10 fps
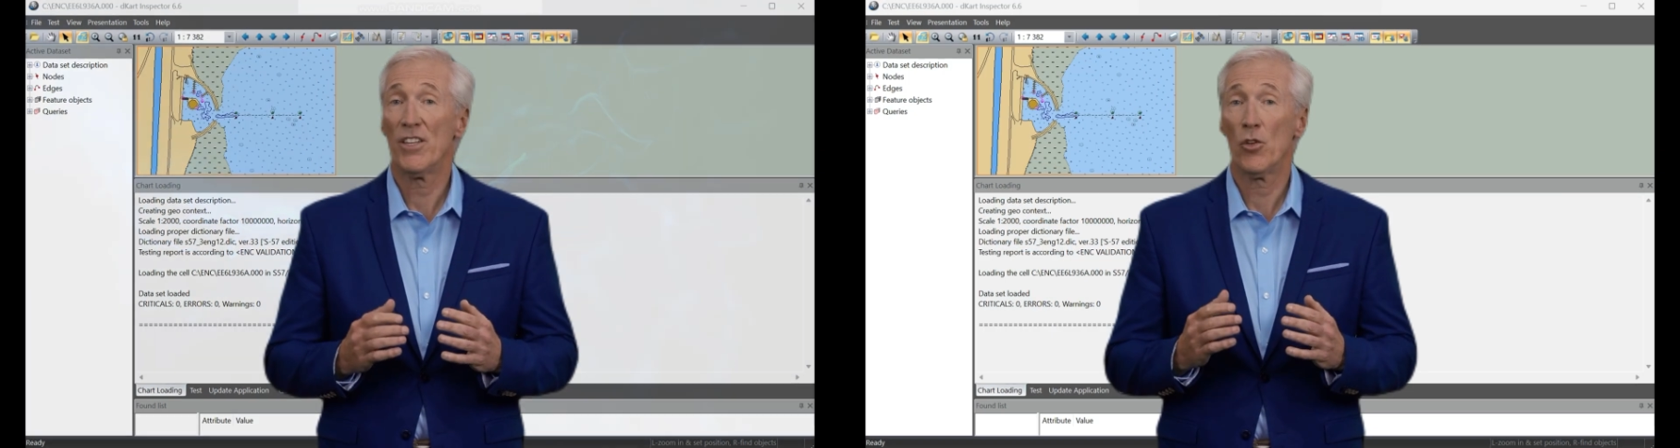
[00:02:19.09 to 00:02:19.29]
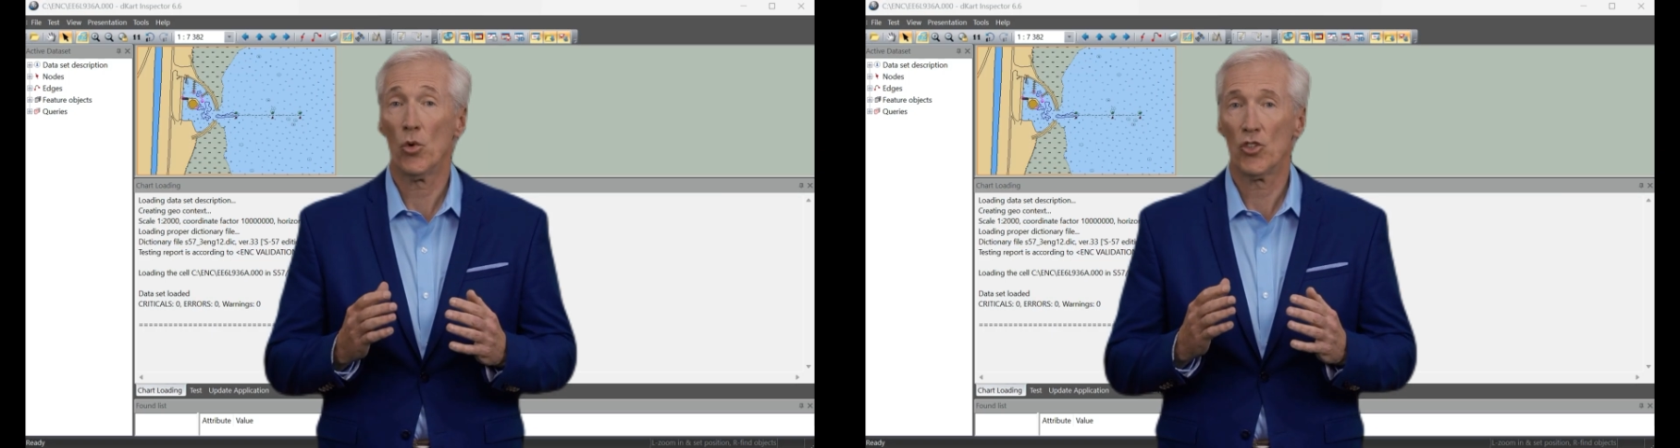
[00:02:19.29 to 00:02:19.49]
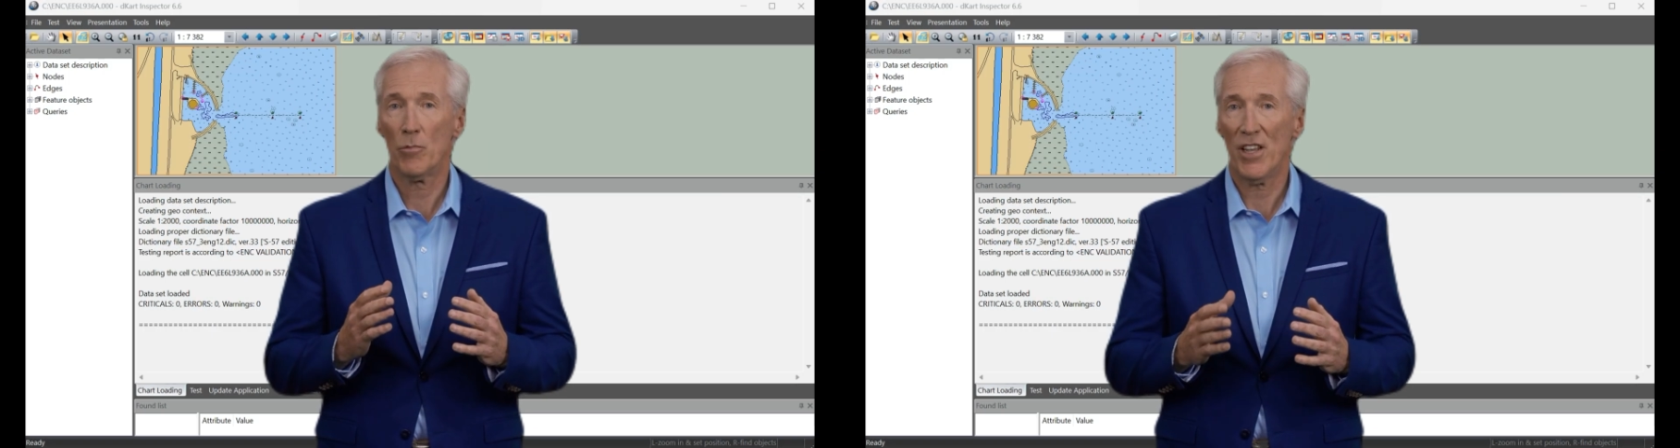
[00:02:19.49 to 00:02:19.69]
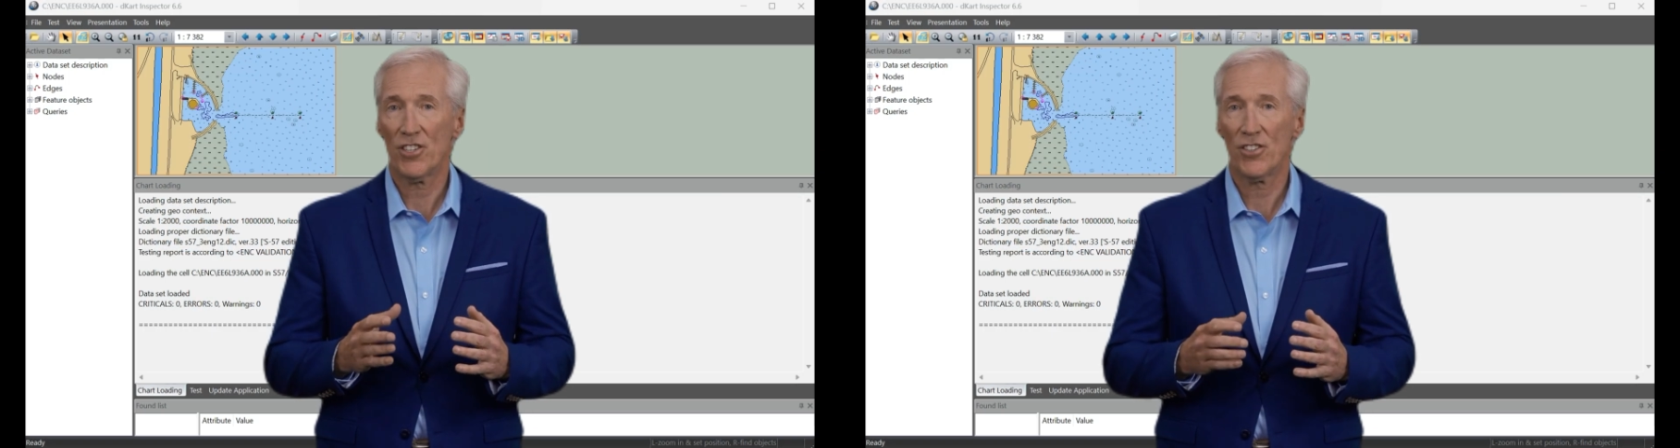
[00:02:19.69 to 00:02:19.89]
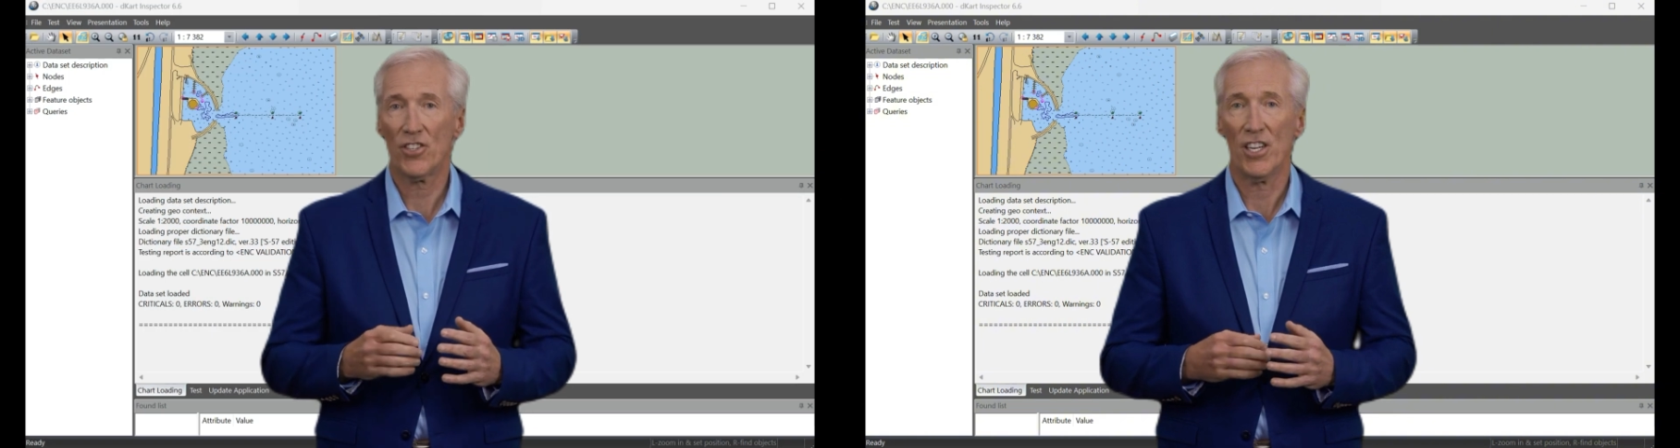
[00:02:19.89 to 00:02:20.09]
the
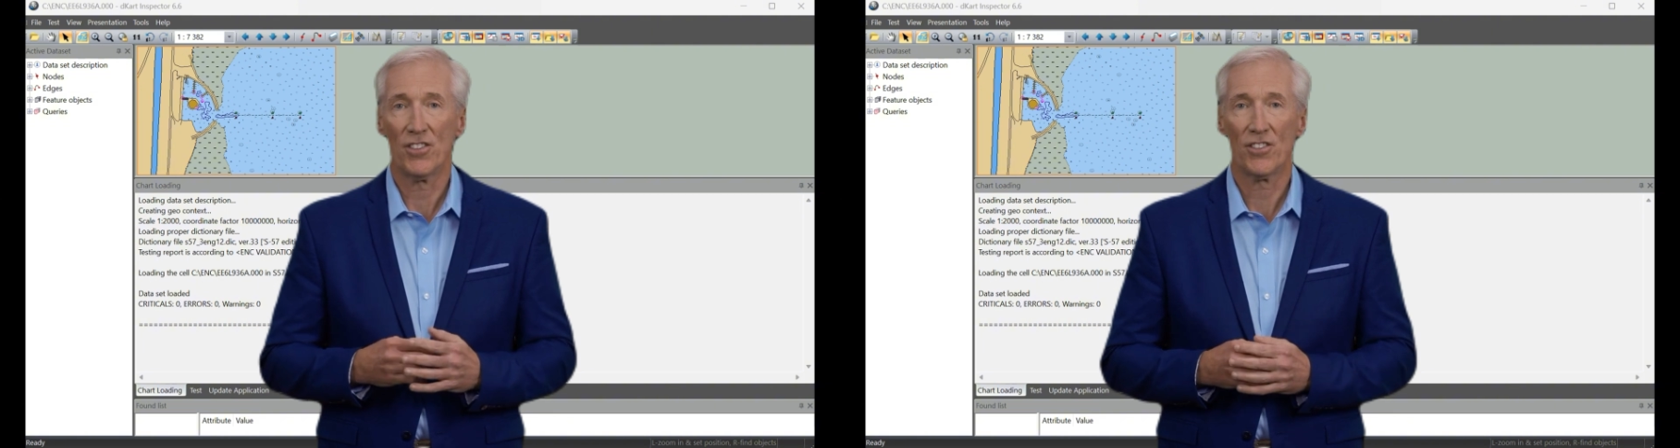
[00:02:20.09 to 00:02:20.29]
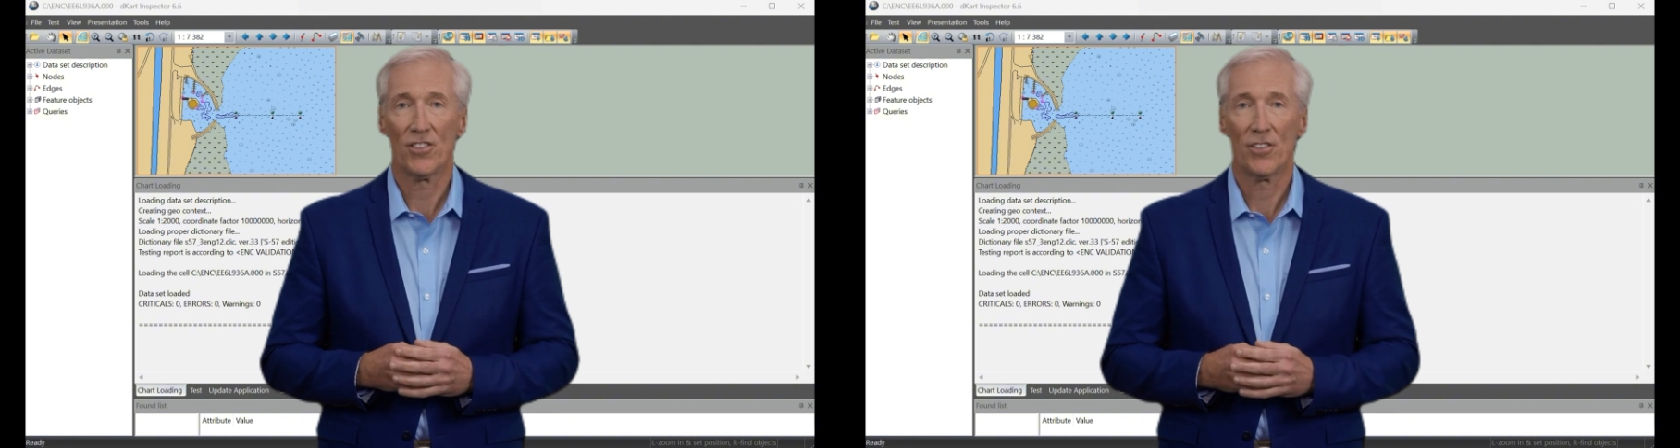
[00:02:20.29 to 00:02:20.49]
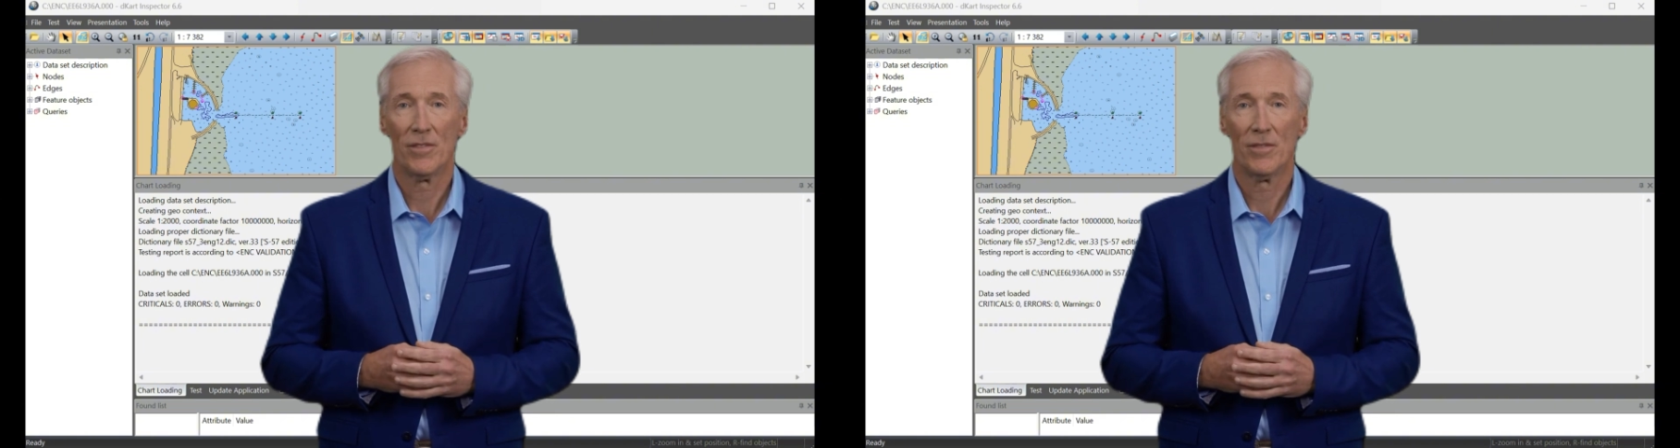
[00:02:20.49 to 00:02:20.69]
automated tests.